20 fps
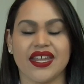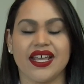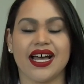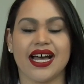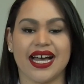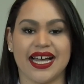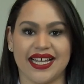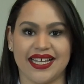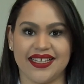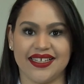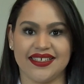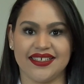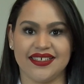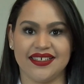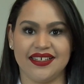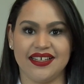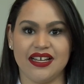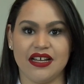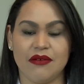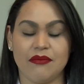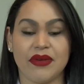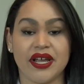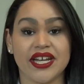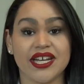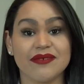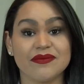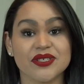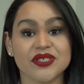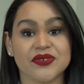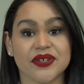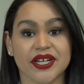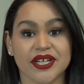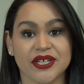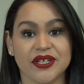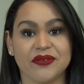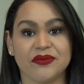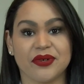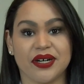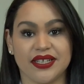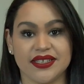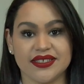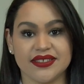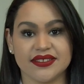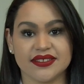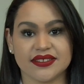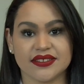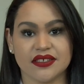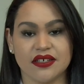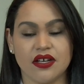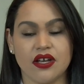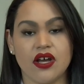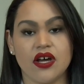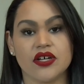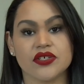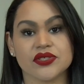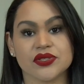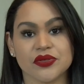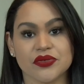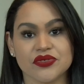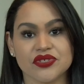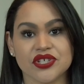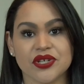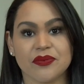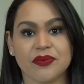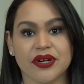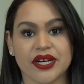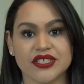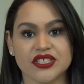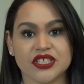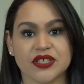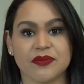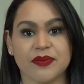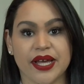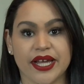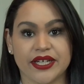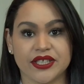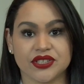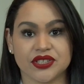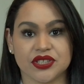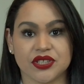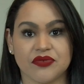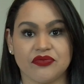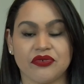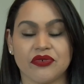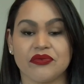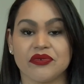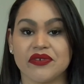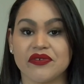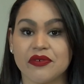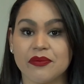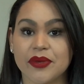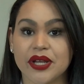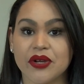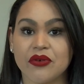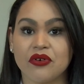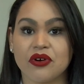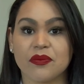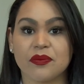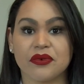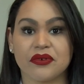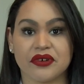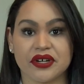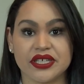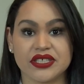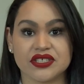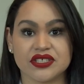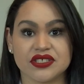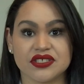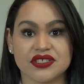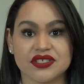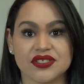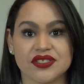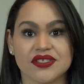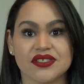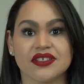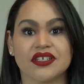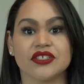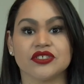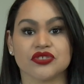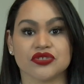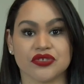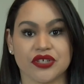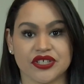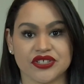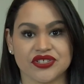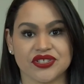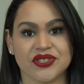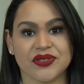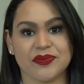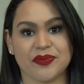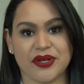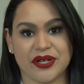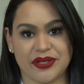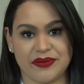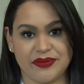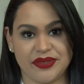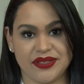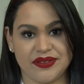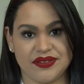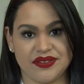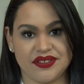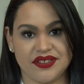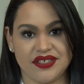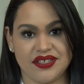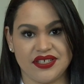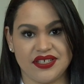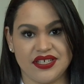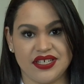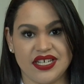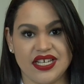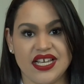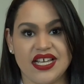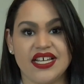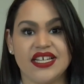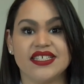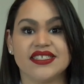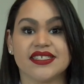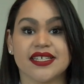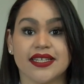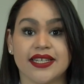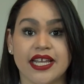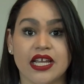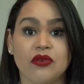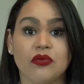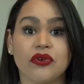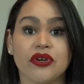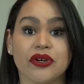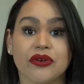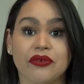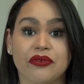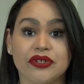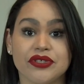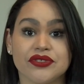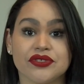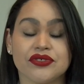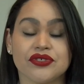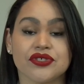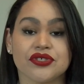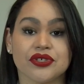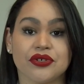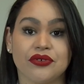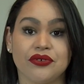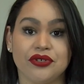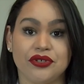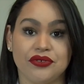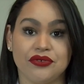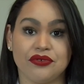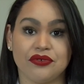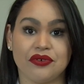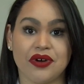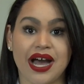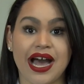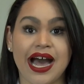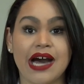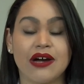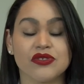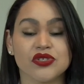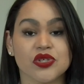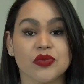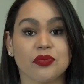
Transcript: Hi, my name is Raquel Wallace, Associate Project Manager for Riverbay Corporation's Construction Department. Today we are going to show you how to